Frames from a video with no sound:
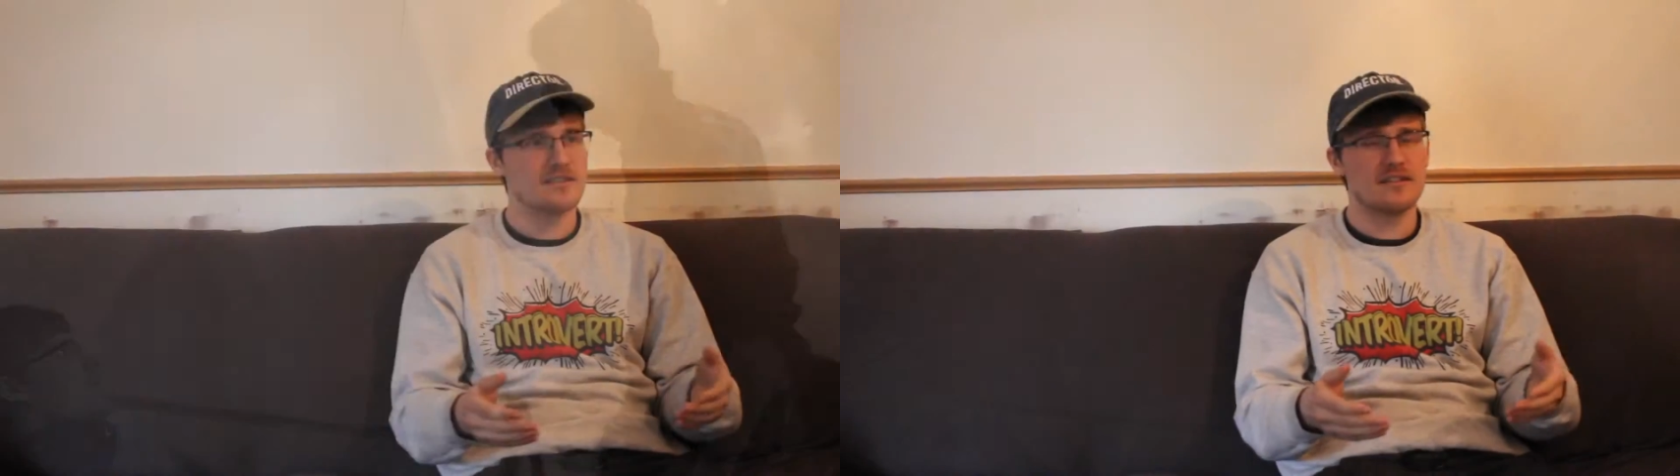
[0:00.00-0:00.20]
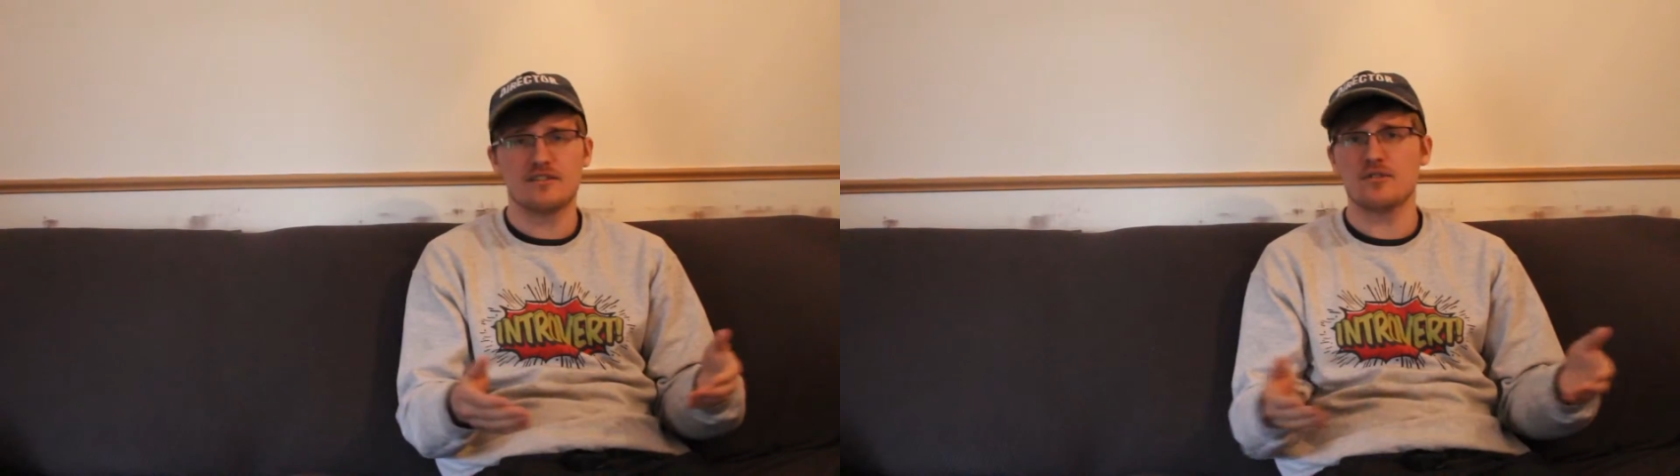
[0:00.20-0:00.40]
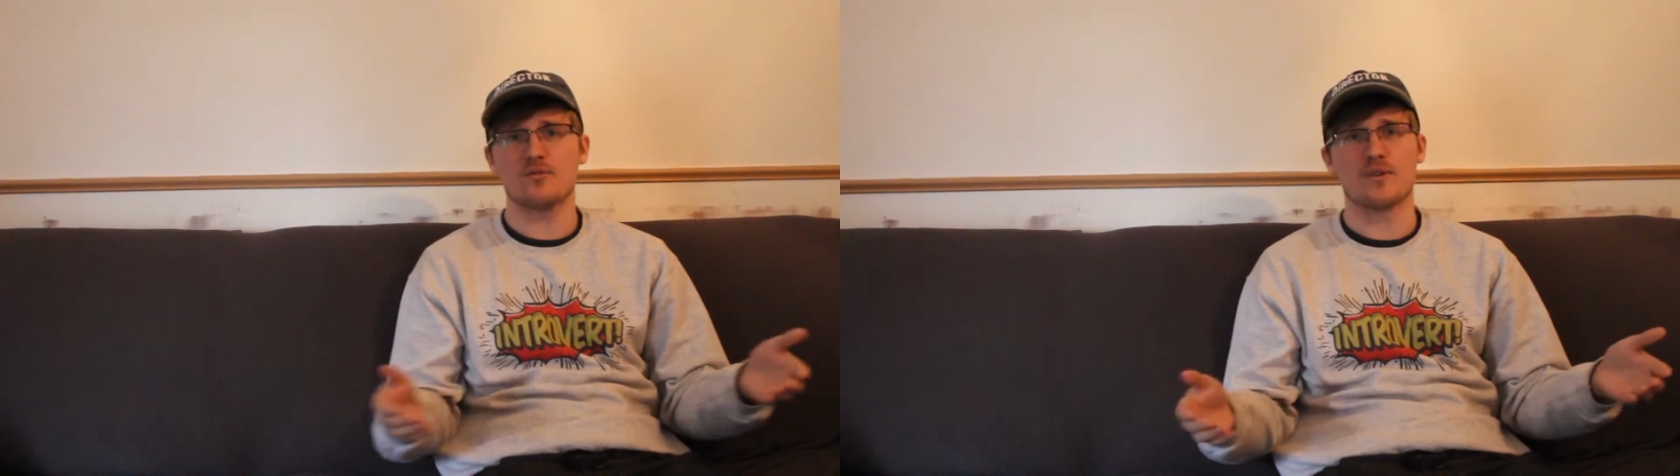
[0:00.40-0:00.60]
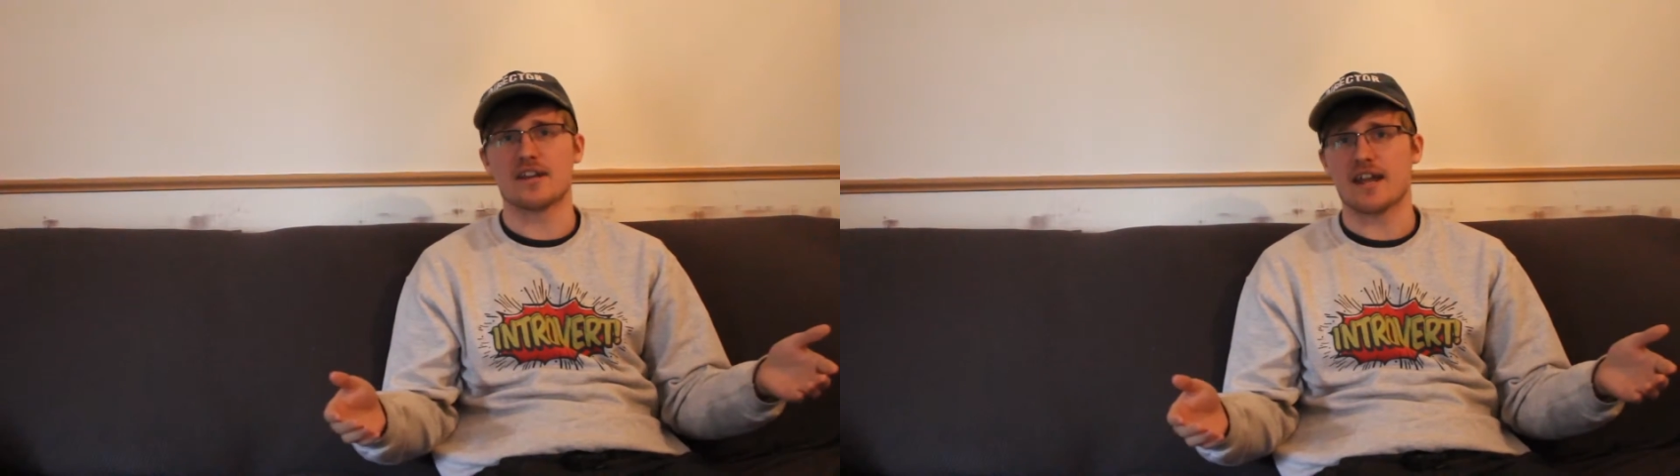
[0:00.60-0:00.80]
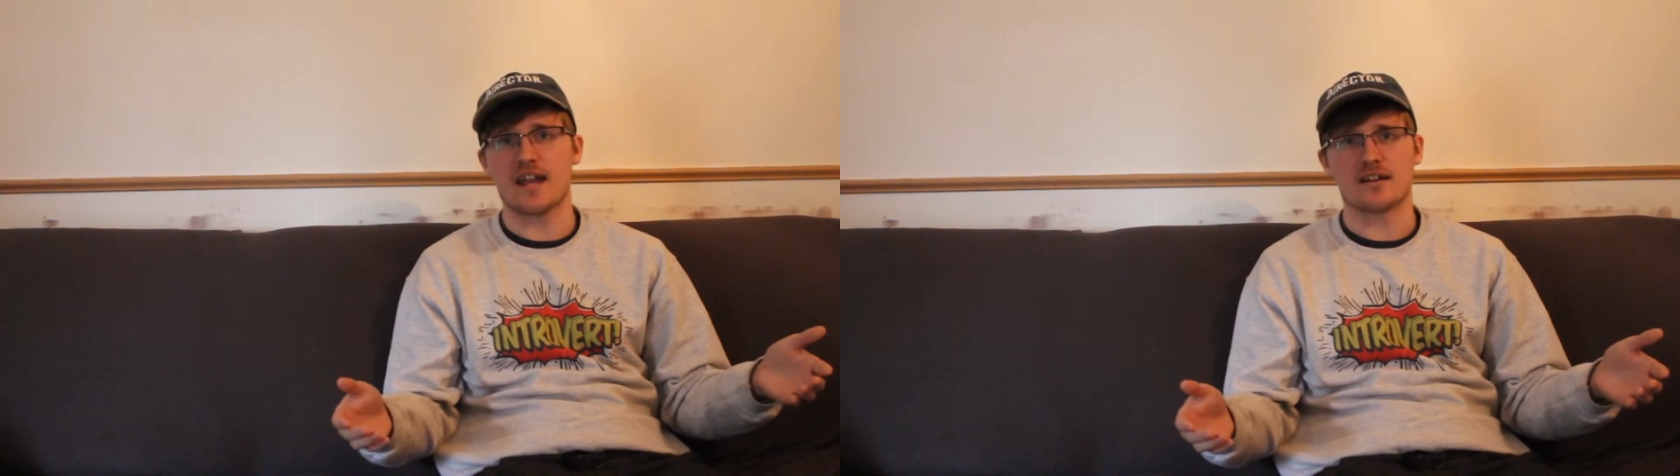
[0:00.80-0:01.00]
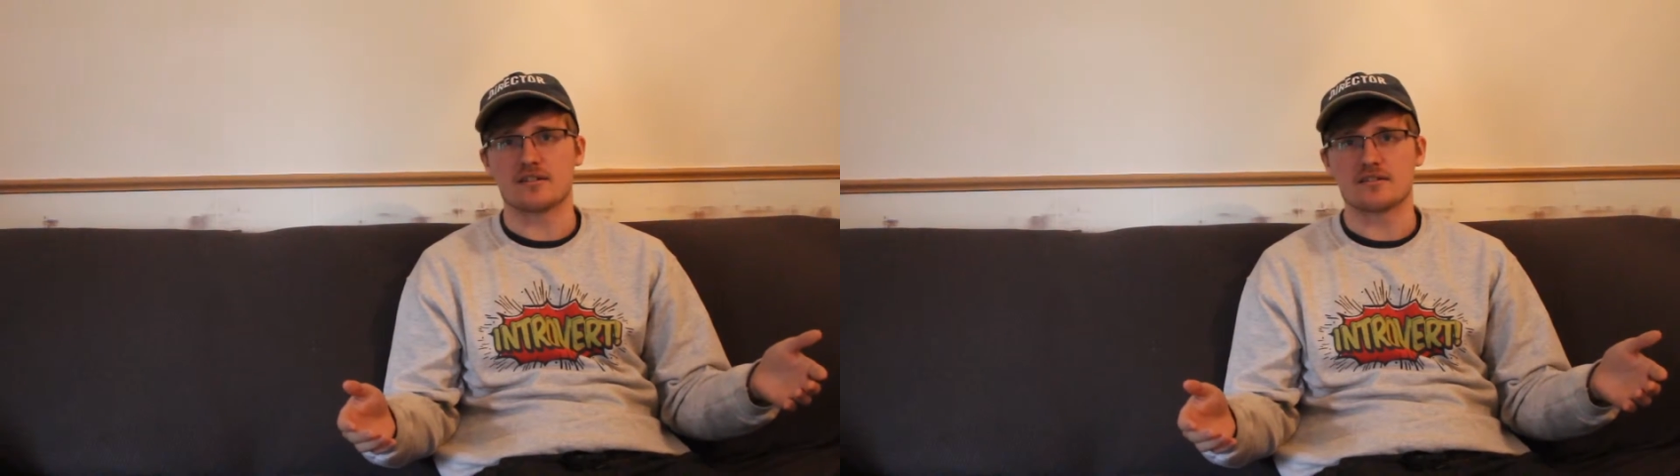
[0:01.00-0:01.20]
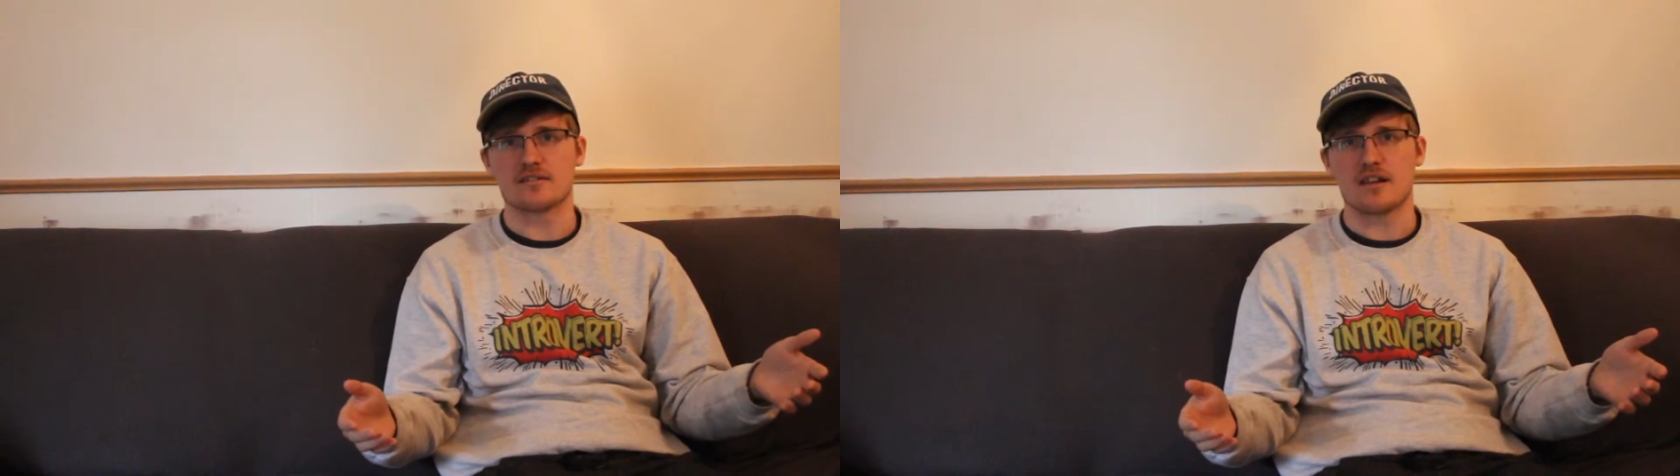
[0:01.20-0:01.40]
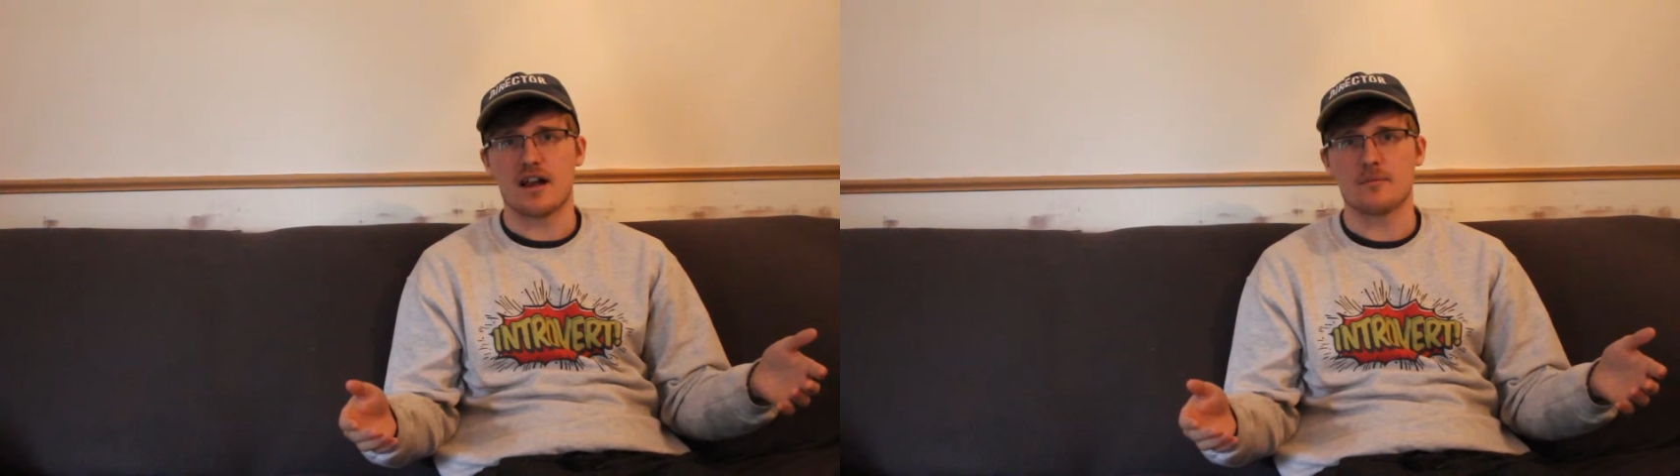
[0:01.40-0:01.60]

The dude went nanners.